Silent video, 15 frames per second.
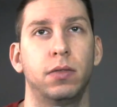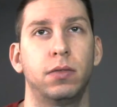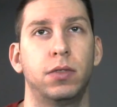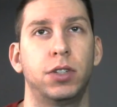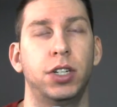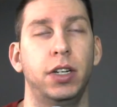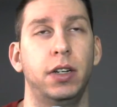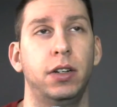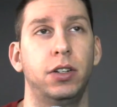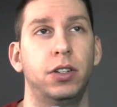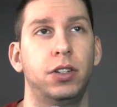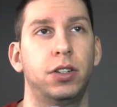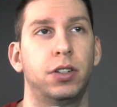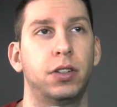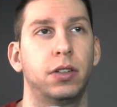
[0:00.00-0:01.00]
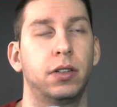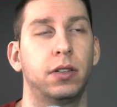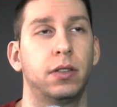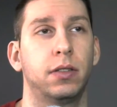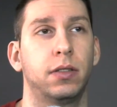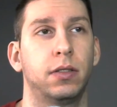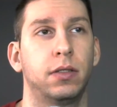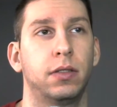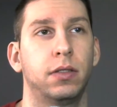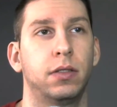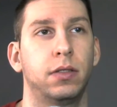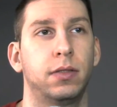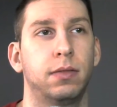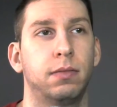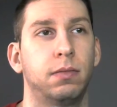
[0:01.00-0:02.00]
change
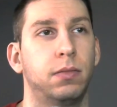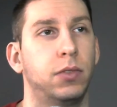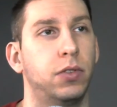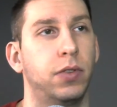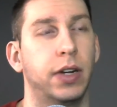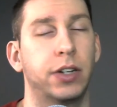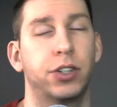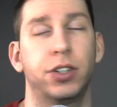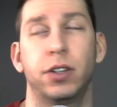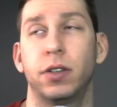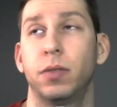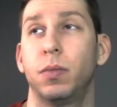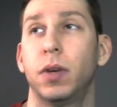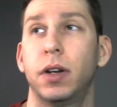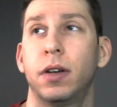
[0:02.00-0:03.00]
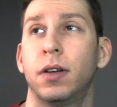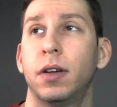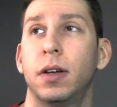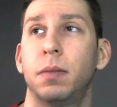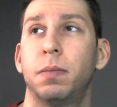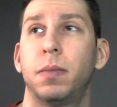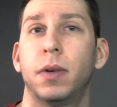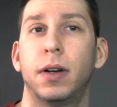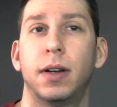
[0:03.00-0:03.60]
direction and whatnot. But